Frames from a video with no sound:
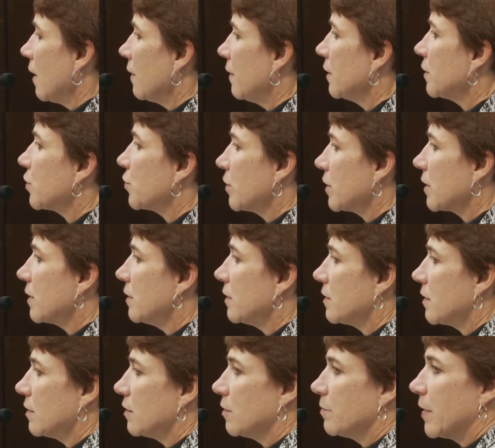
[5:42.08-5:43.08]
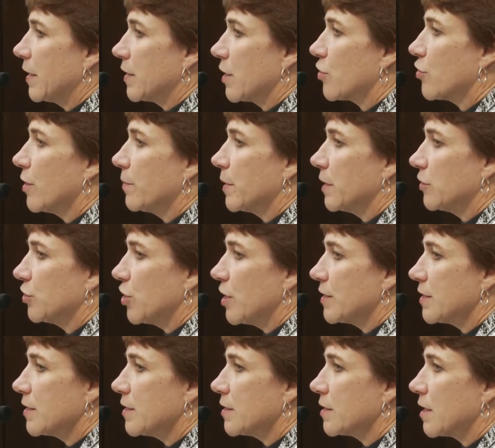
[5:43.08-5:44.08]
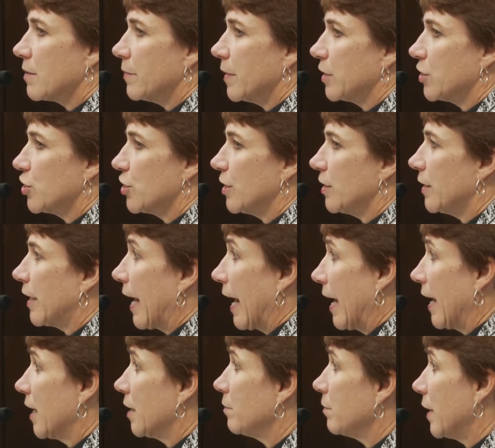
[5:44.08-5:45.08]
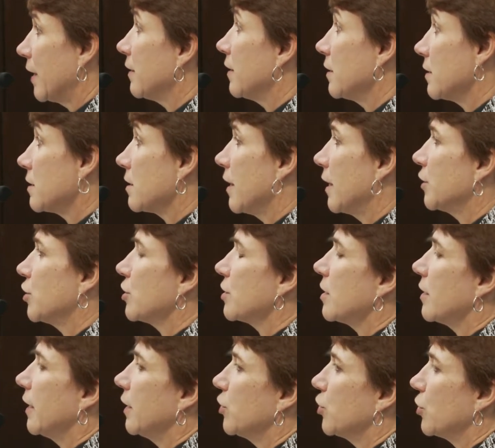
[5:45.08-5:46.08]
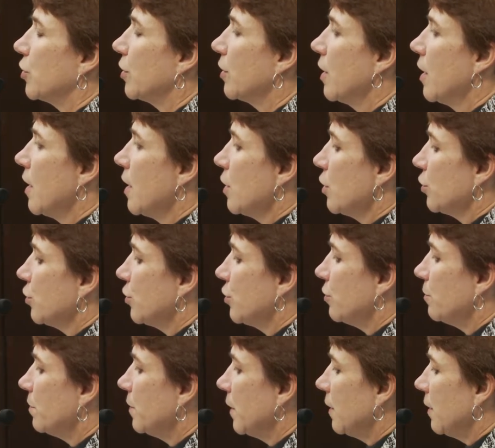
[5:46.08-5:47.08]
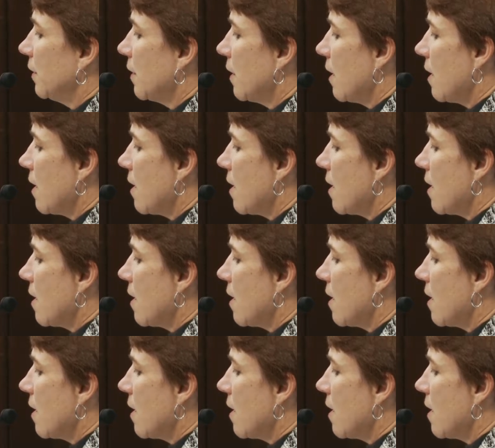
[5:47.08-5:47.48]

This was considered by the Criminal Justice Commission and by this legislature to be